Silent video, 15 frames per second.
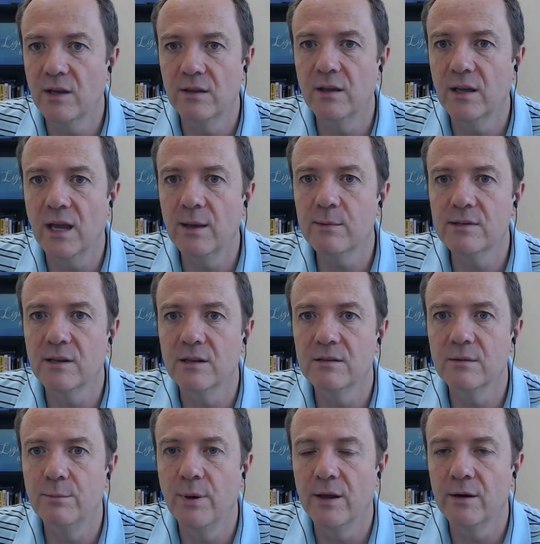I think Amazon's a
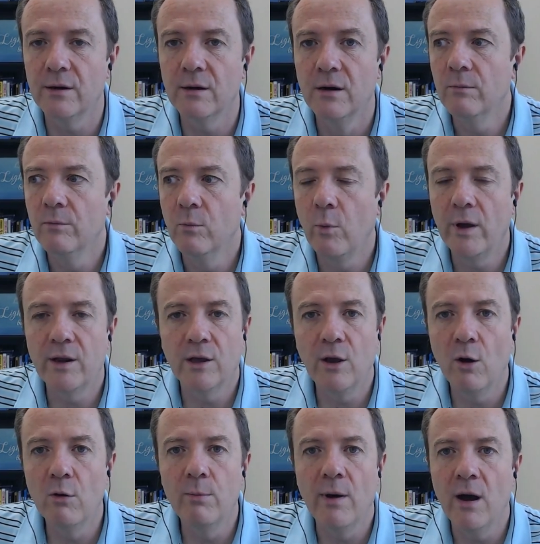better way to
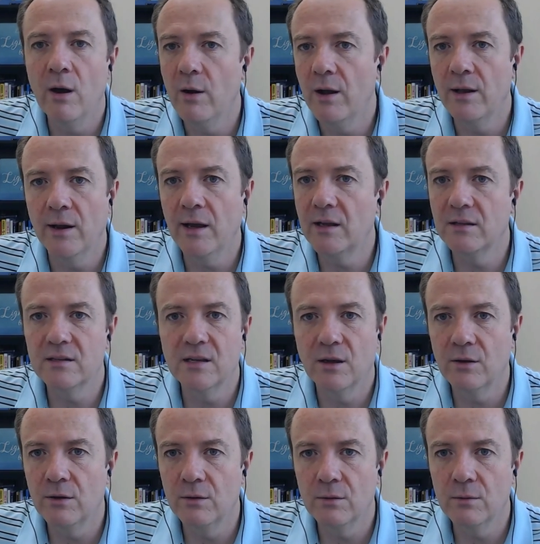go about. And I can tell
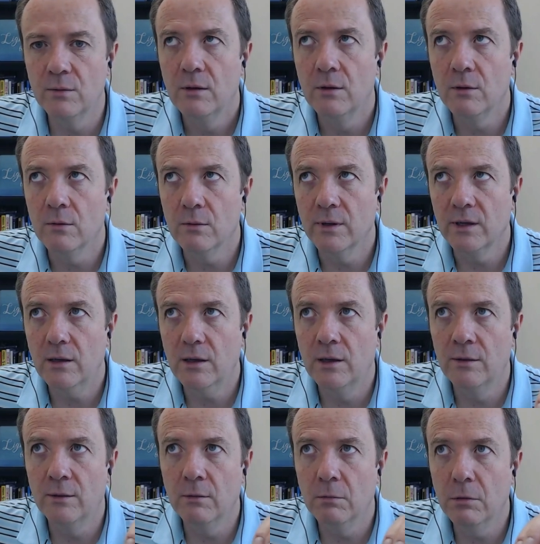you, you know, like in
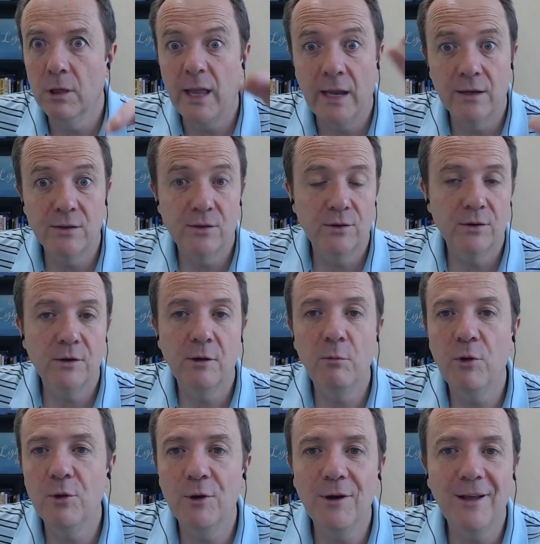the laser
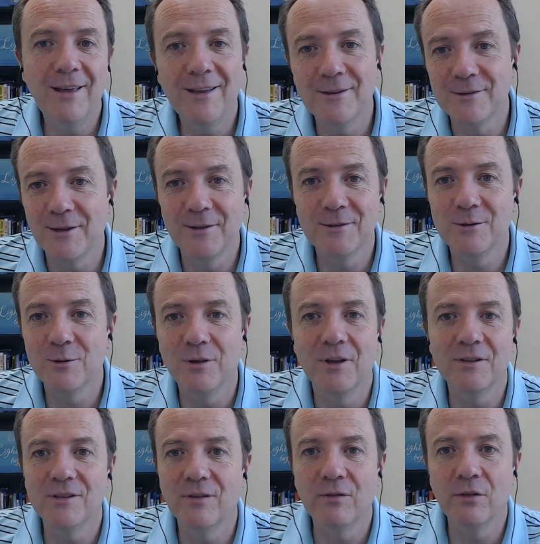community, because I listen to a lot of
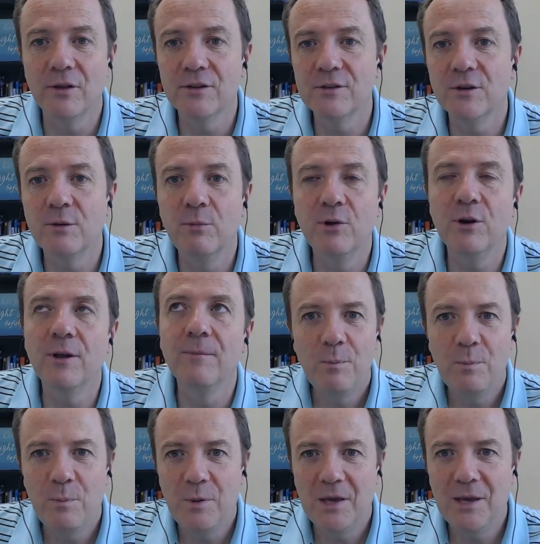stuff in the laser community,
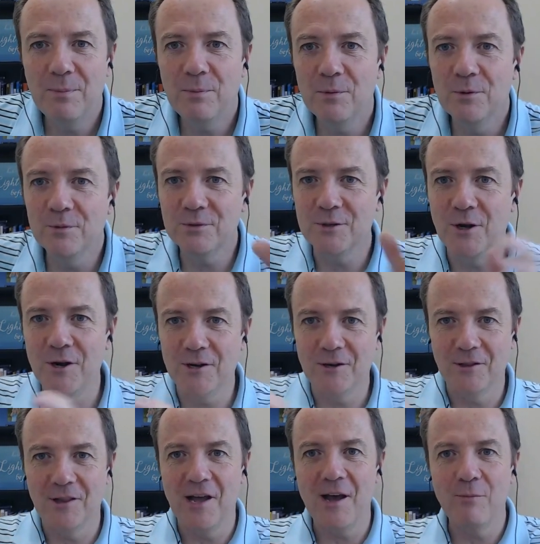people talk a
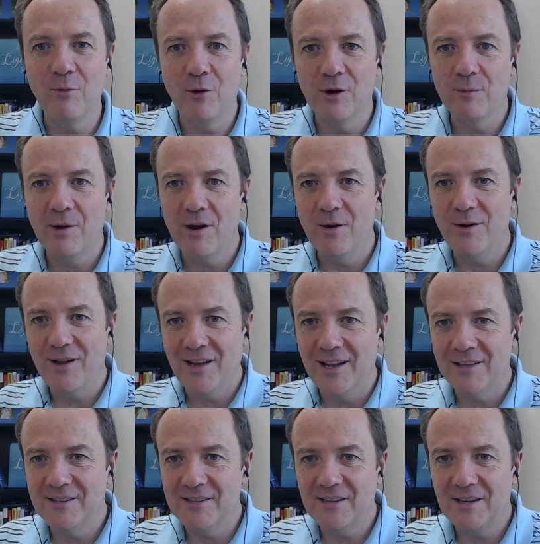lot more about
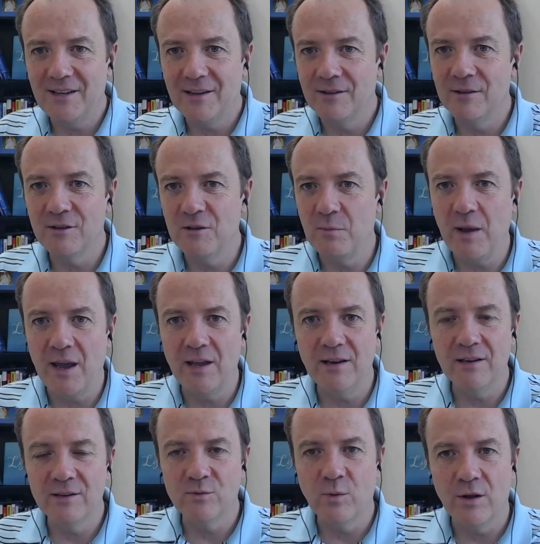Etsy, and the debate
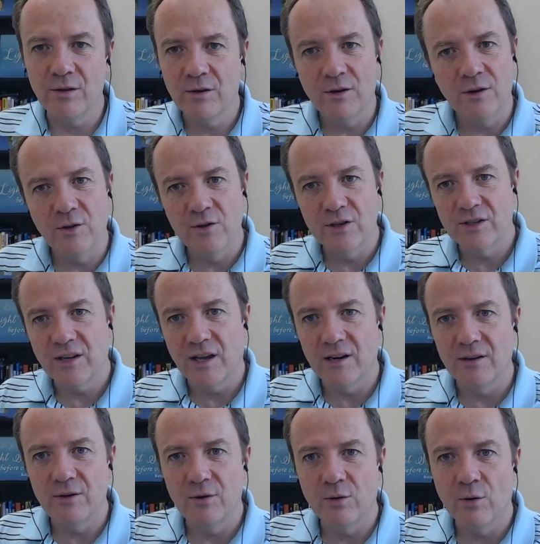is whether you just kind of
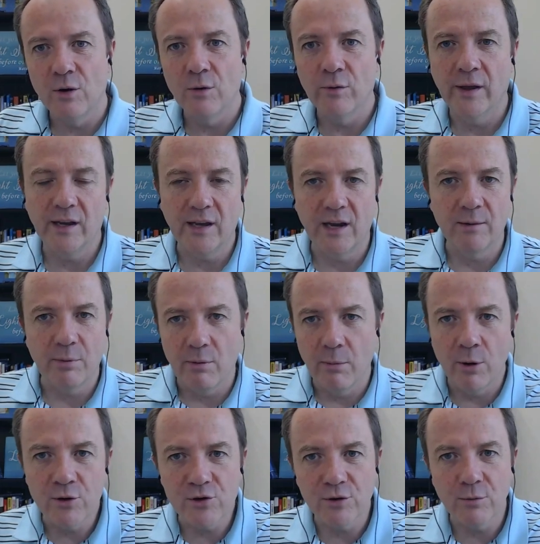do your own like kind of
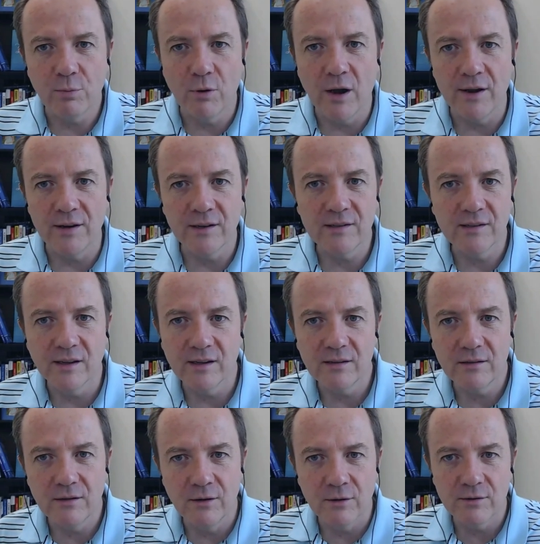promotional products, like,
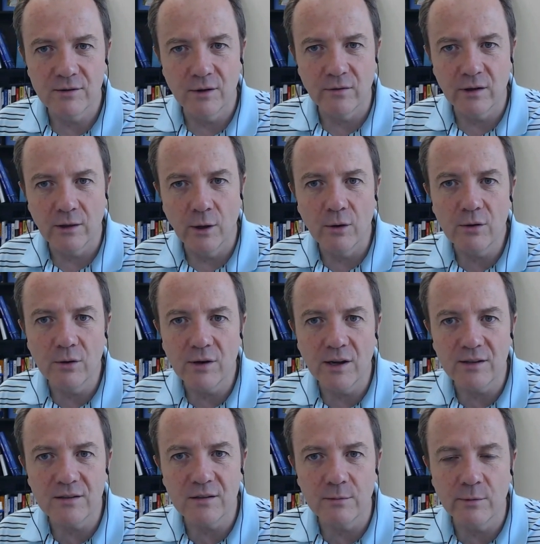you know, serving local
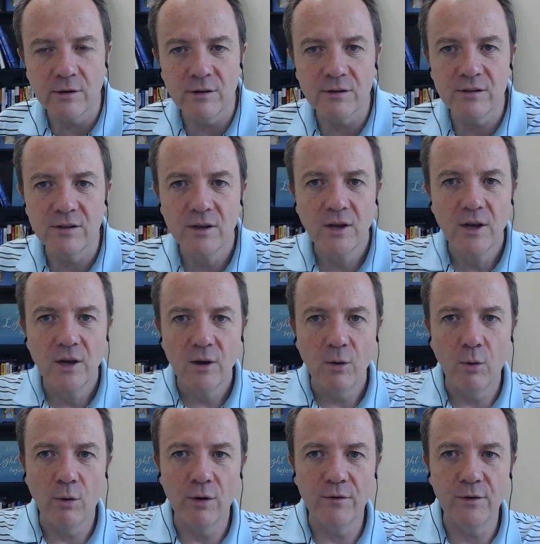customers,
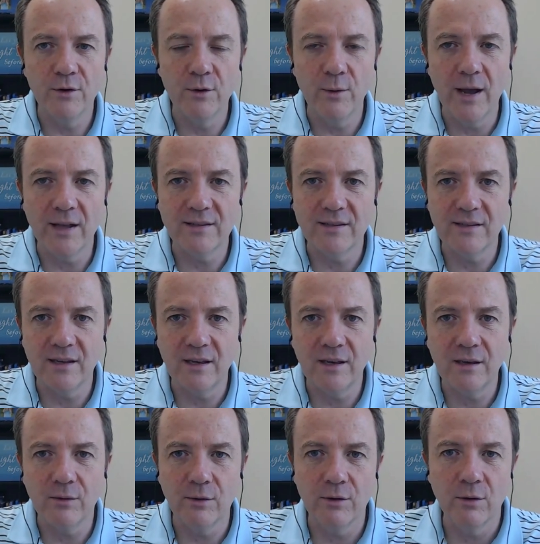or if you do
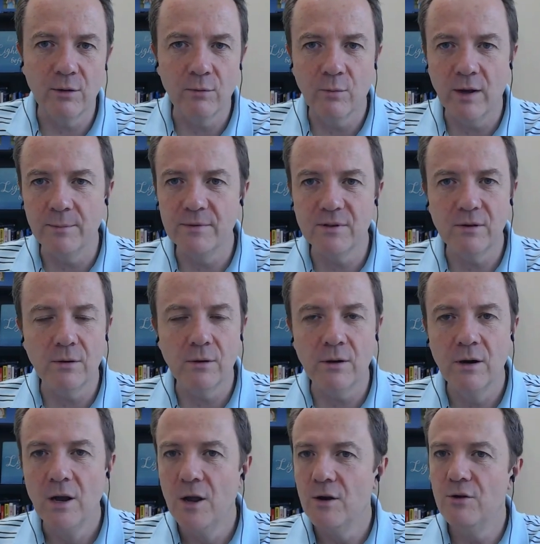Etsy or your own web store.
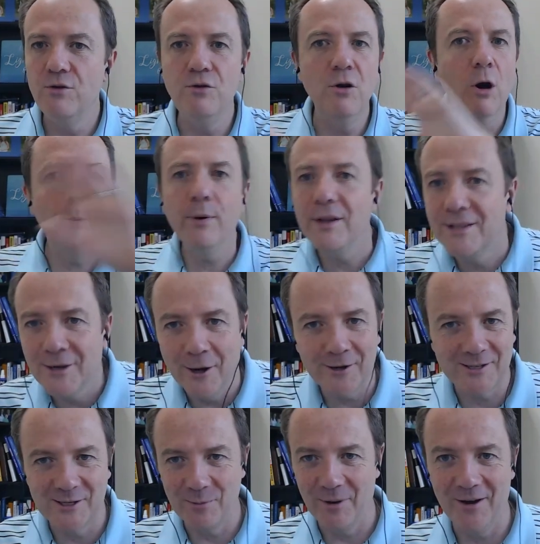Nobody mm-hmm.
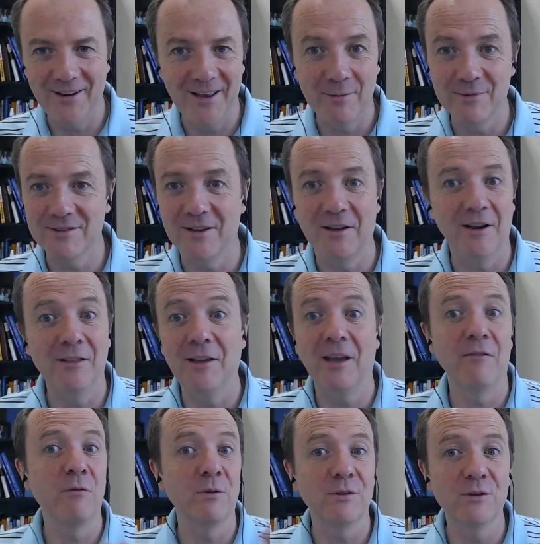talks about Amazon. I think
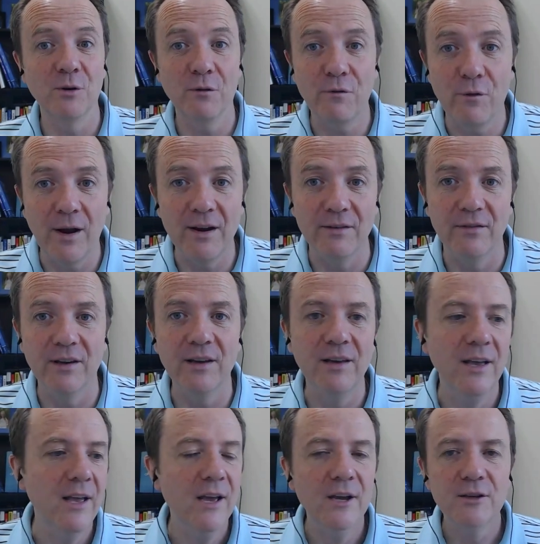everyone's so afraid of it.
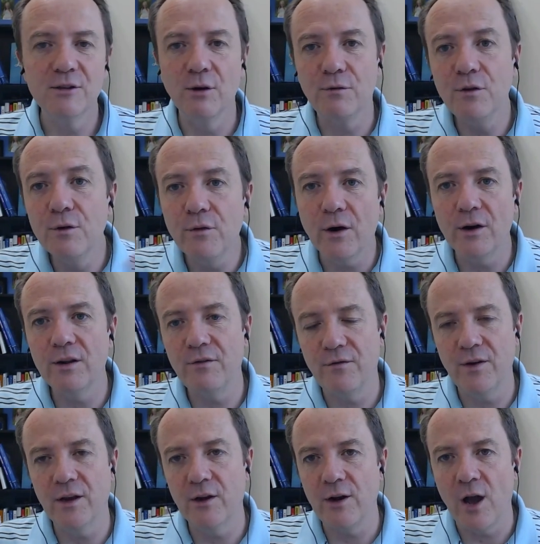So yeah. if you've already
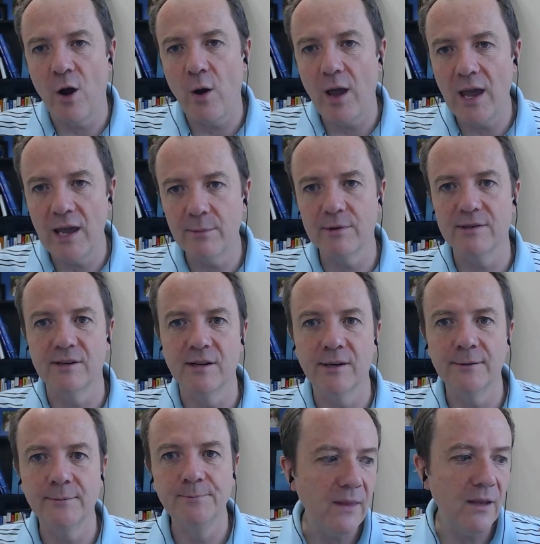figured out
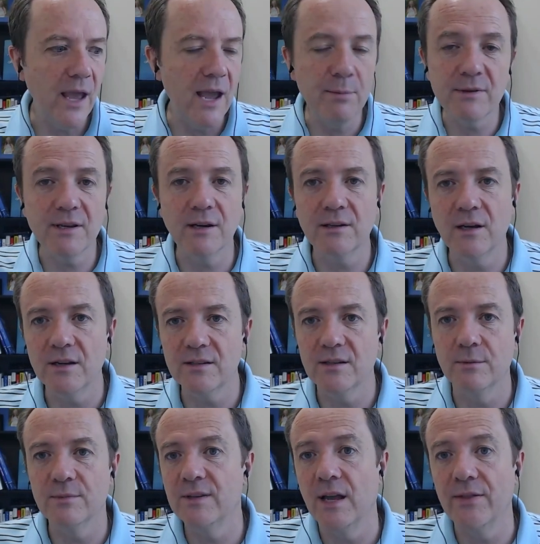Amazon, Amazon
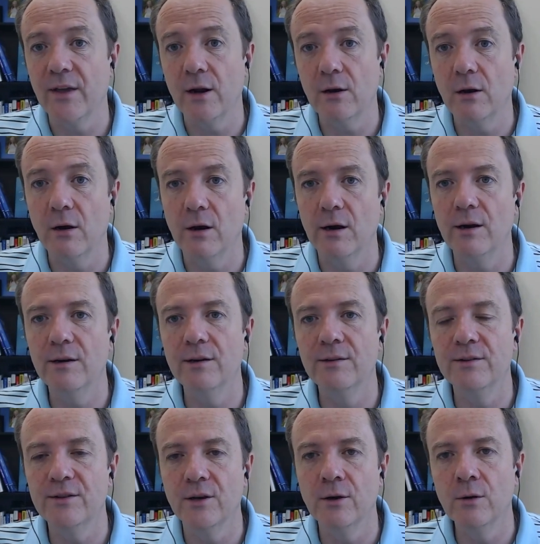custom's not that hard. And
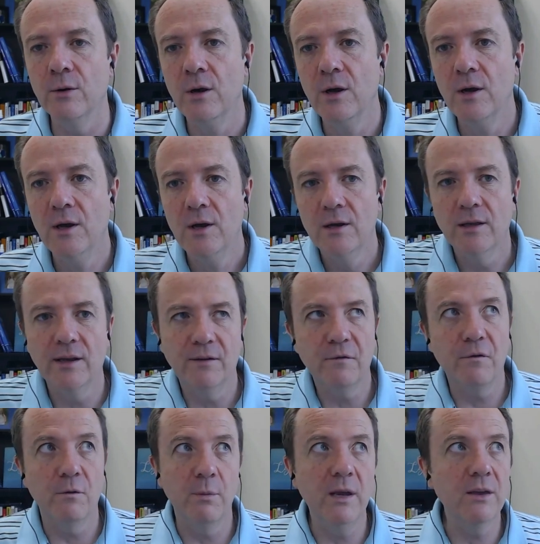so like
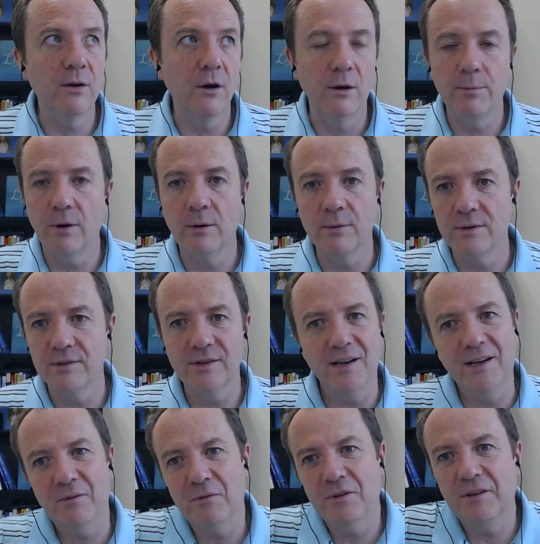for me, the hard part was I
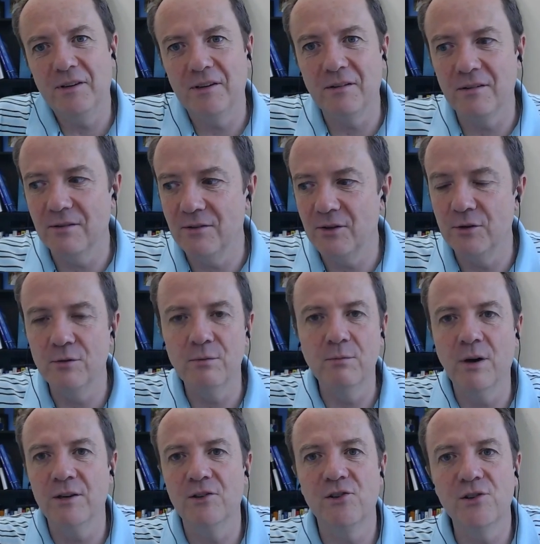really didn't do
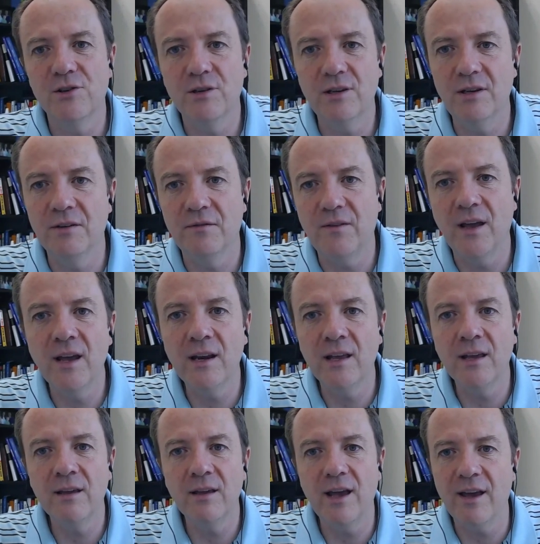much, if
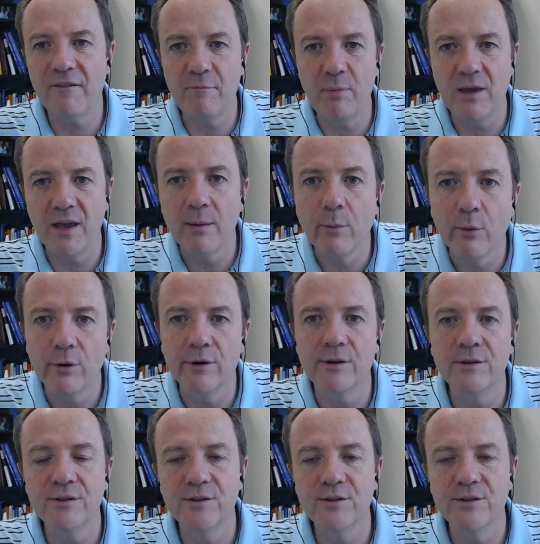any, F B M orders.